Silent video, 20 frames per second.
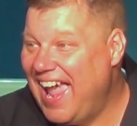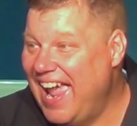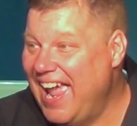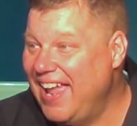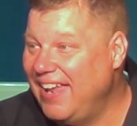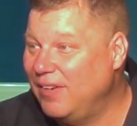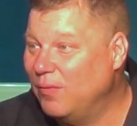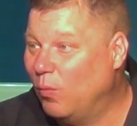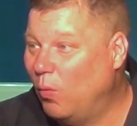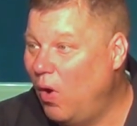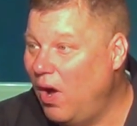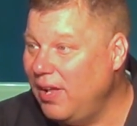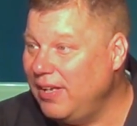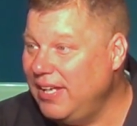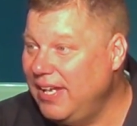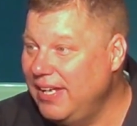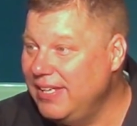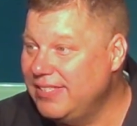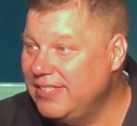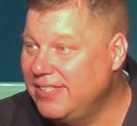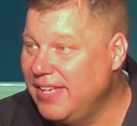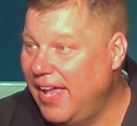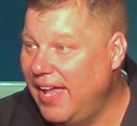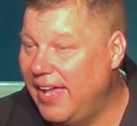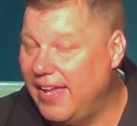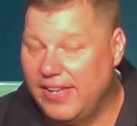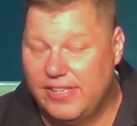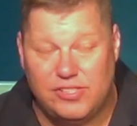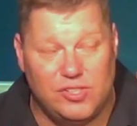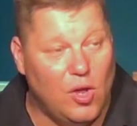And what he
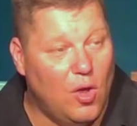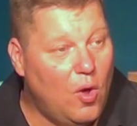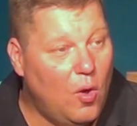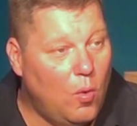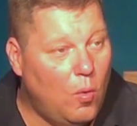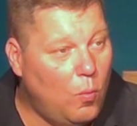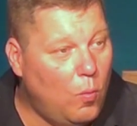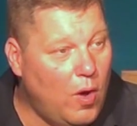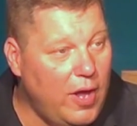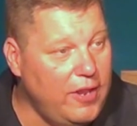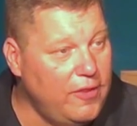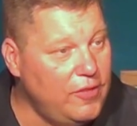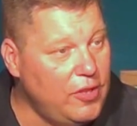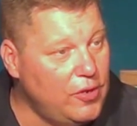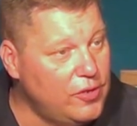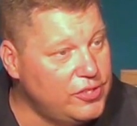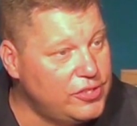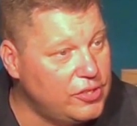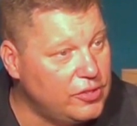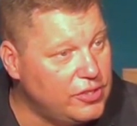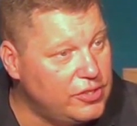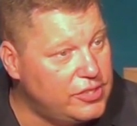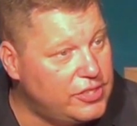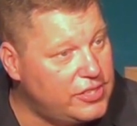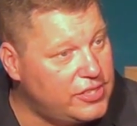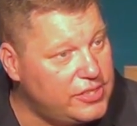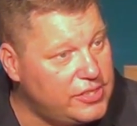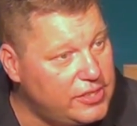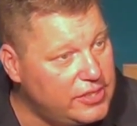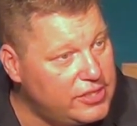says, one of
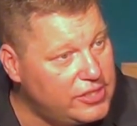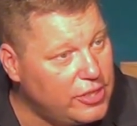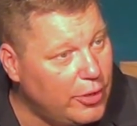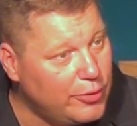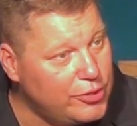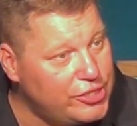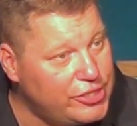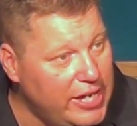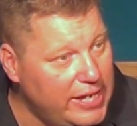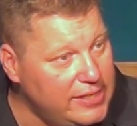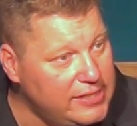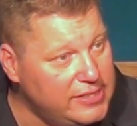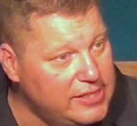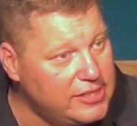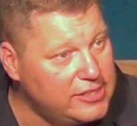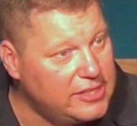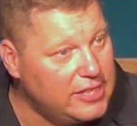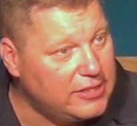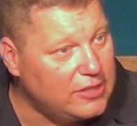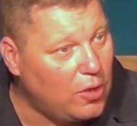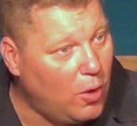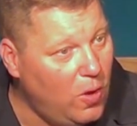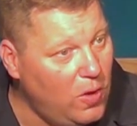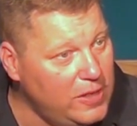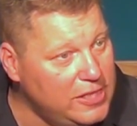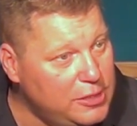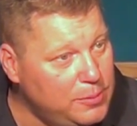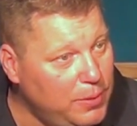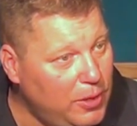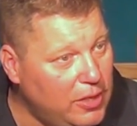those, those sentences that the
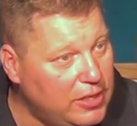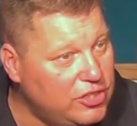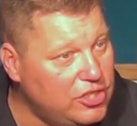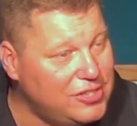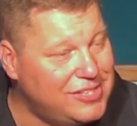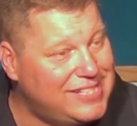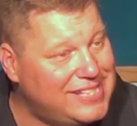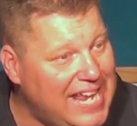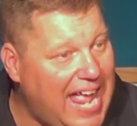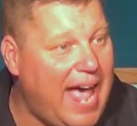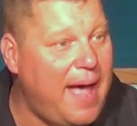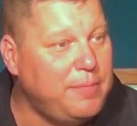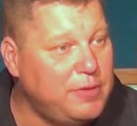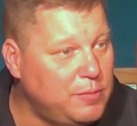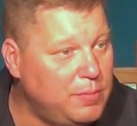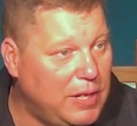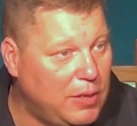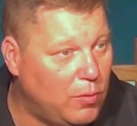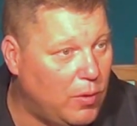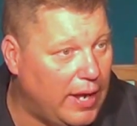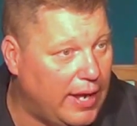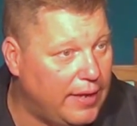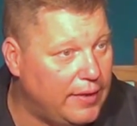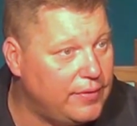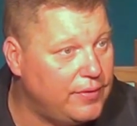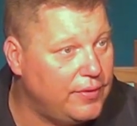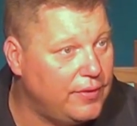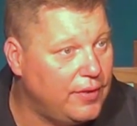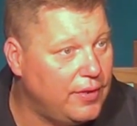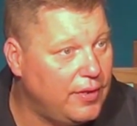Holy Spirit just zapped me with
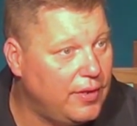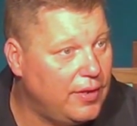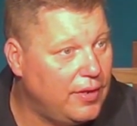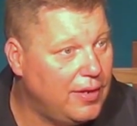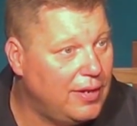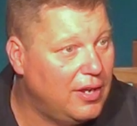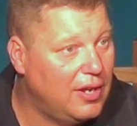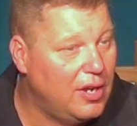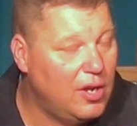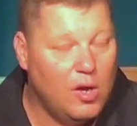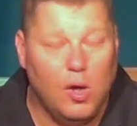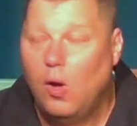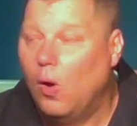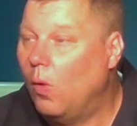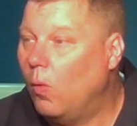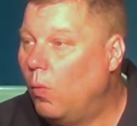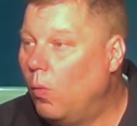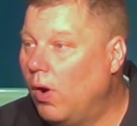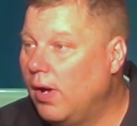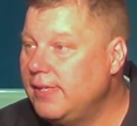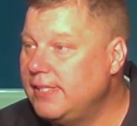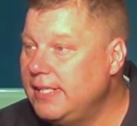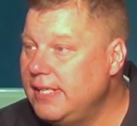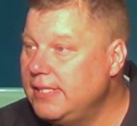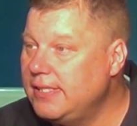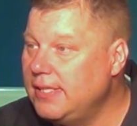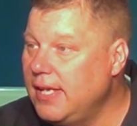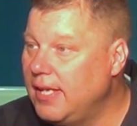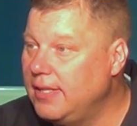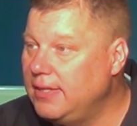was
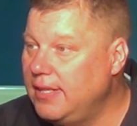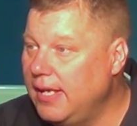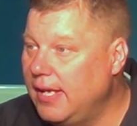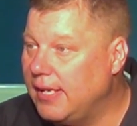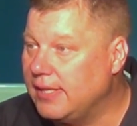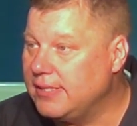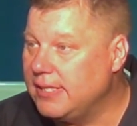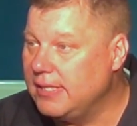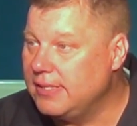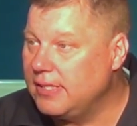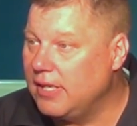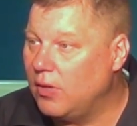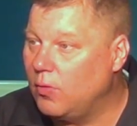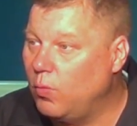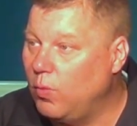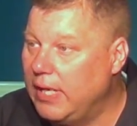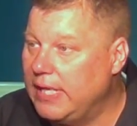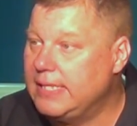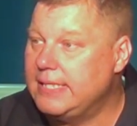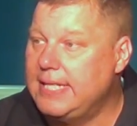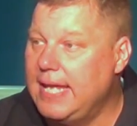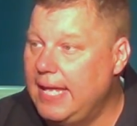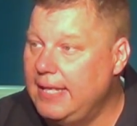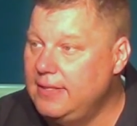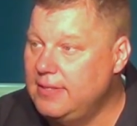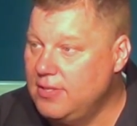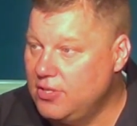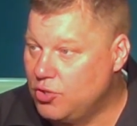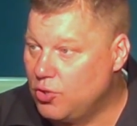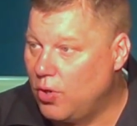he said this. He said, We
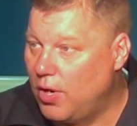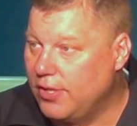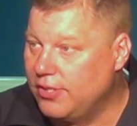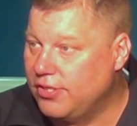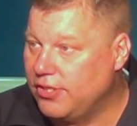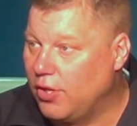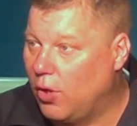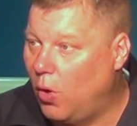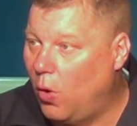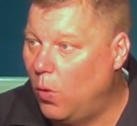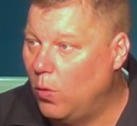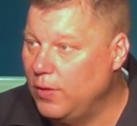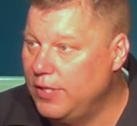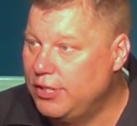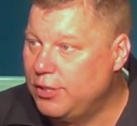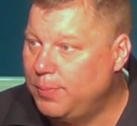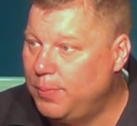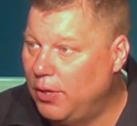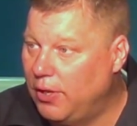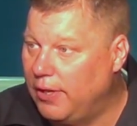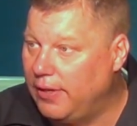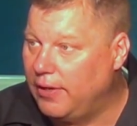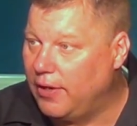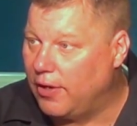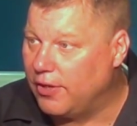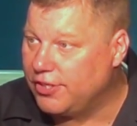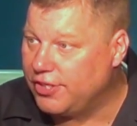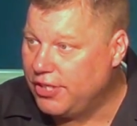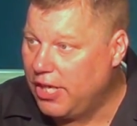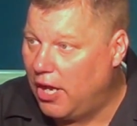tend to trust the Holy Spirit
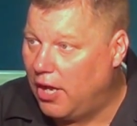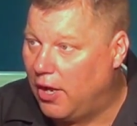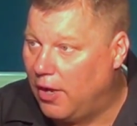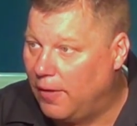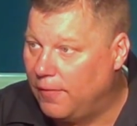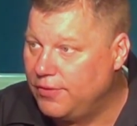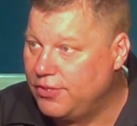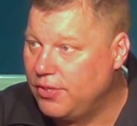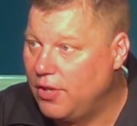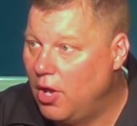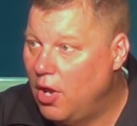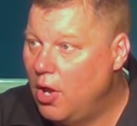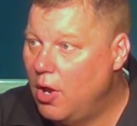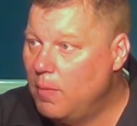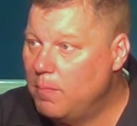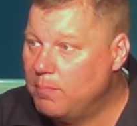in ourselves